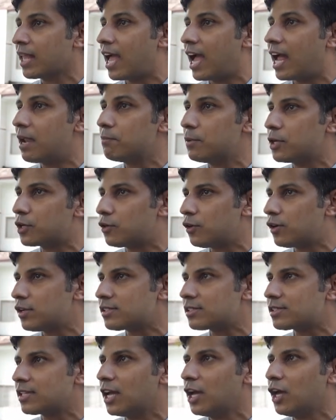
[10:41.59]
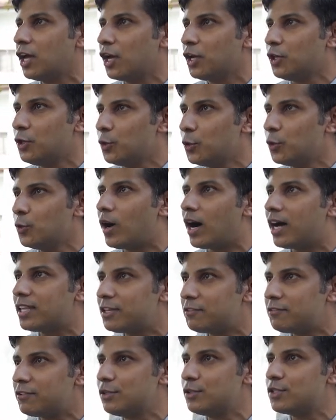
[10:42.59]
And because you are
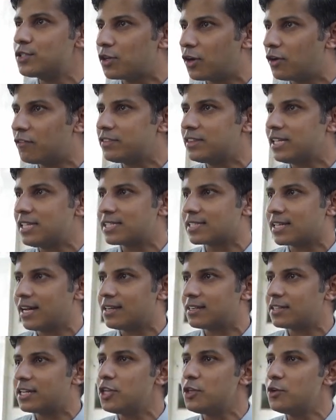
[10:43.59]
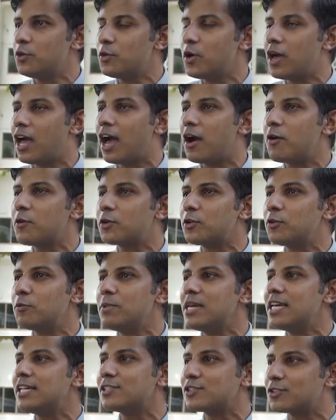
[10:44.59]
the future of this country, you have to
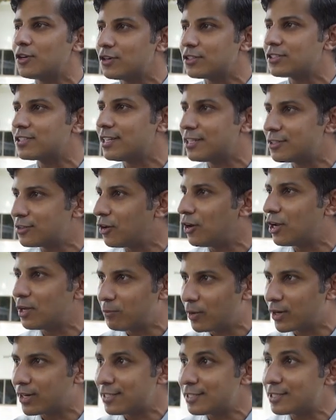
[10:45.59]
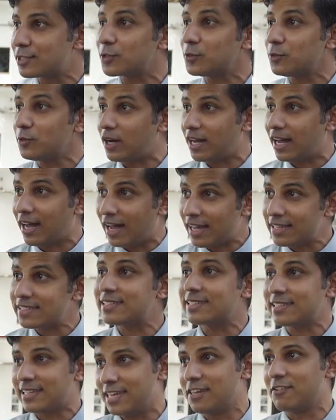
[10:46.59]
be social role models to
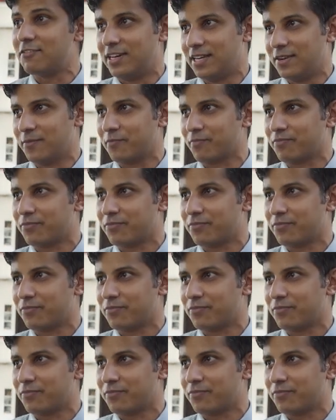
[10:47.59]
us even.